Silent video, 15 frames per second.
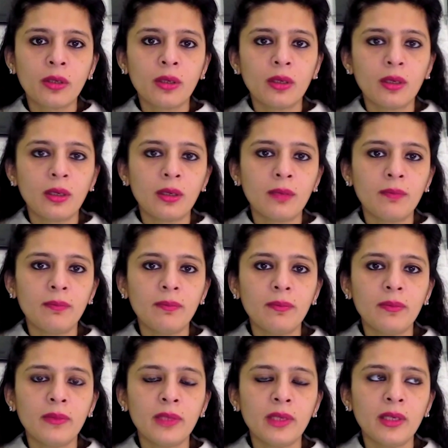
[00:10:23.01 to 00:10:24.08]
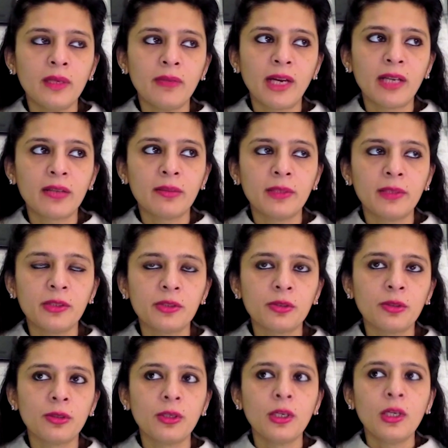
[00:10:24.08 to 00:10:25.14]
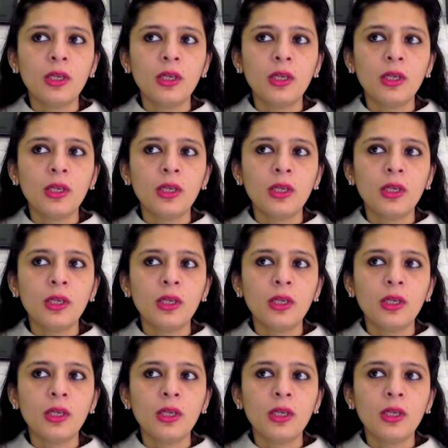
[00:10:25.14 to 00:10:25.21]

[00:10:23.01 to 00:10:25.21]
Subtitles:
the environment. So